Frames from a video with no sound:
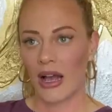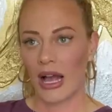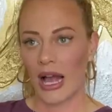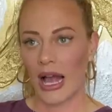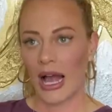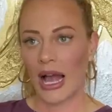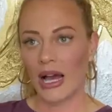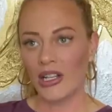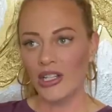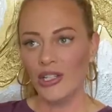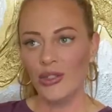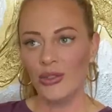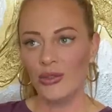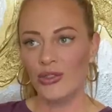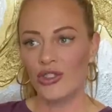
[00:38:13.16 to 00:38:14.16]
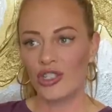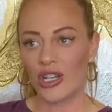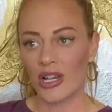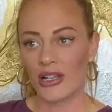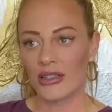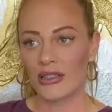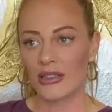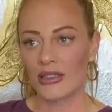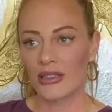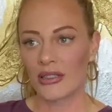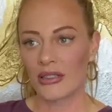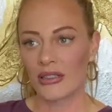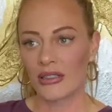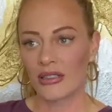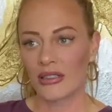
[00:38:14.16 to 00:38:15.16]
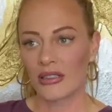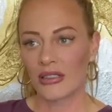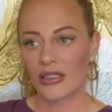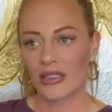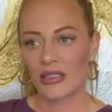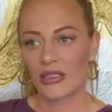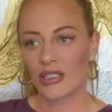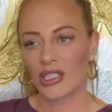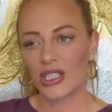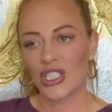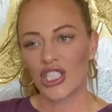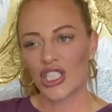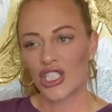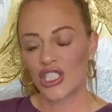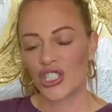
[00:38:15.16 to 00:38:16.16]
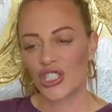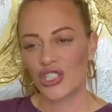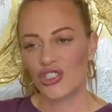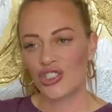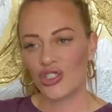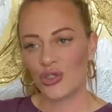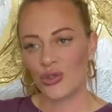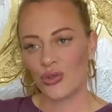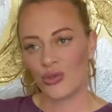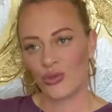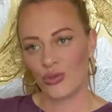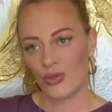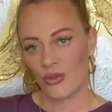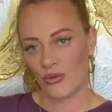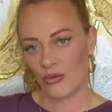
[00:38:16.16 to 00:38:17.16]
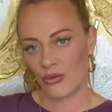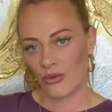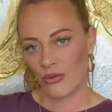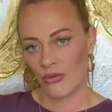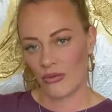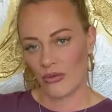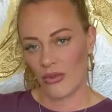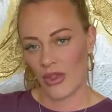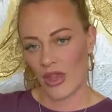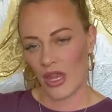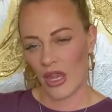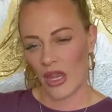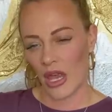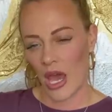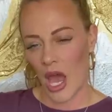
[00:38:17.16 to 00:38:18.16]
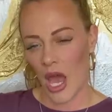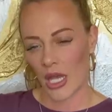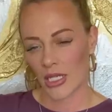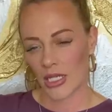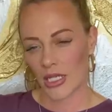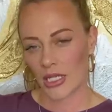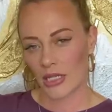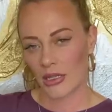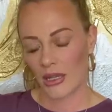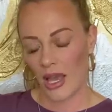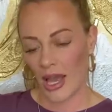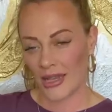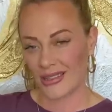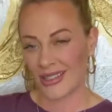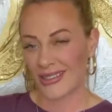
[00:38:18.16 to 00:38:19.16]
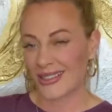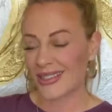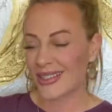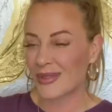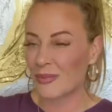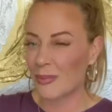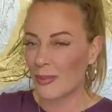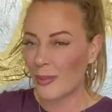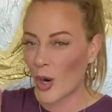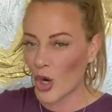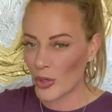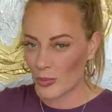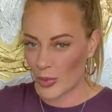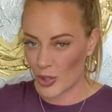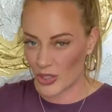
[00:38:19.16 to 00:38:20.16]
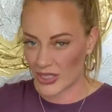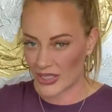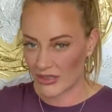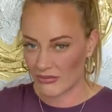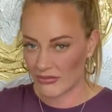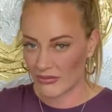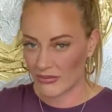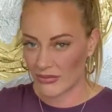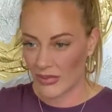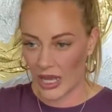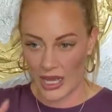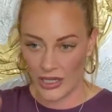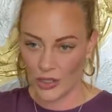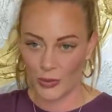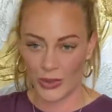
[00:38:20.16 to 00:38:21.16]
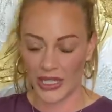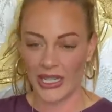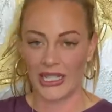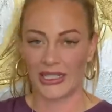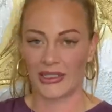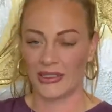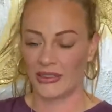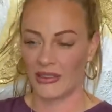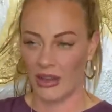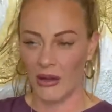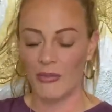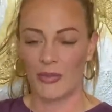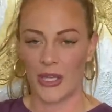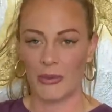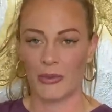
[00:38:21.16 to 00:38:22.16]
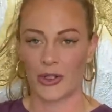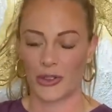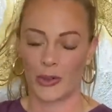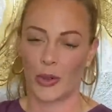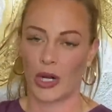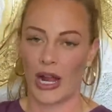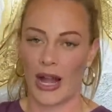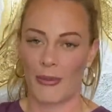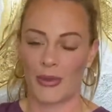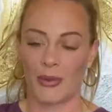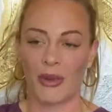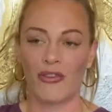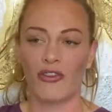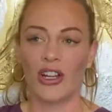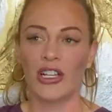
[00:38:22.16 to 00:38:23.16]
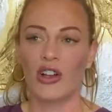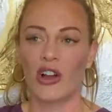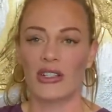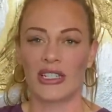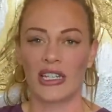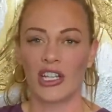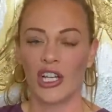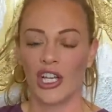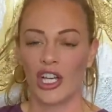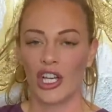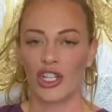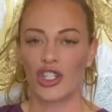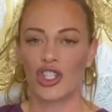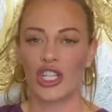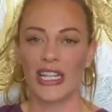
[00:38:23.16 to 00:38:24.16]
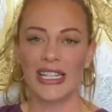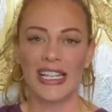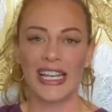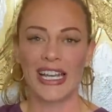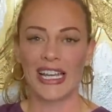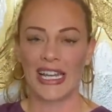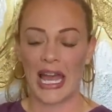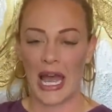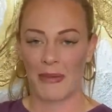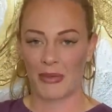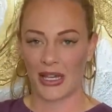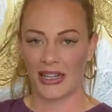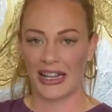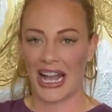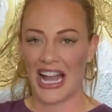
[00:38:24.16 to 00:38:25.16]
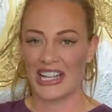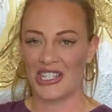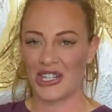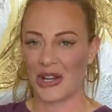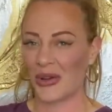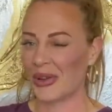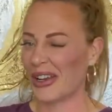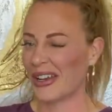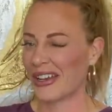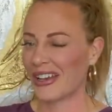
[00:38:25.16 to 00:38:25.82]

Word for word: How do you just do that as a smart person? I know plenty of dumb people who are happy. My friend calls it shit kicking happy. Hi, Joan.